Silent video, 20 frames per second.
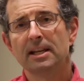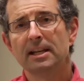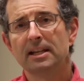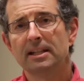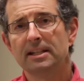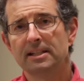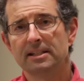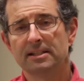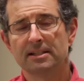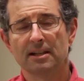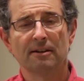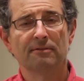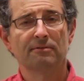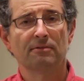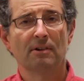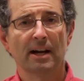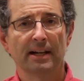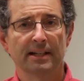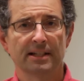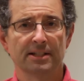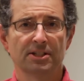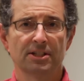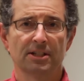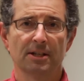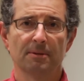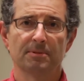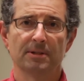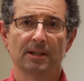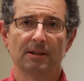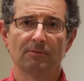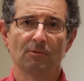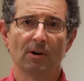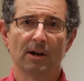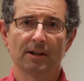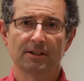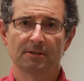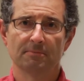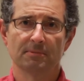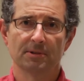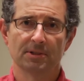in his Of Rocket Ships and
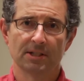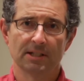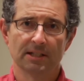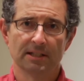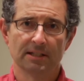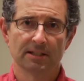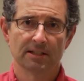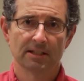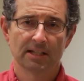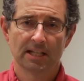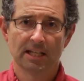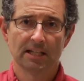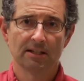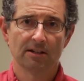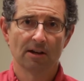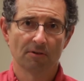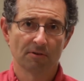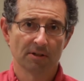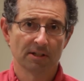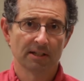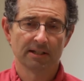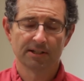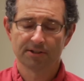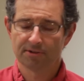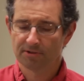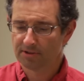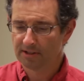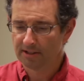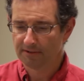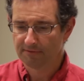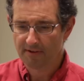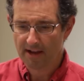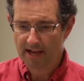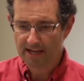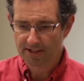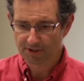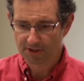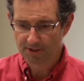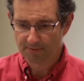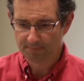Washing Machines keynote in an interesting
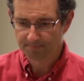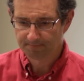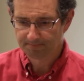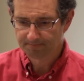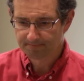fashion.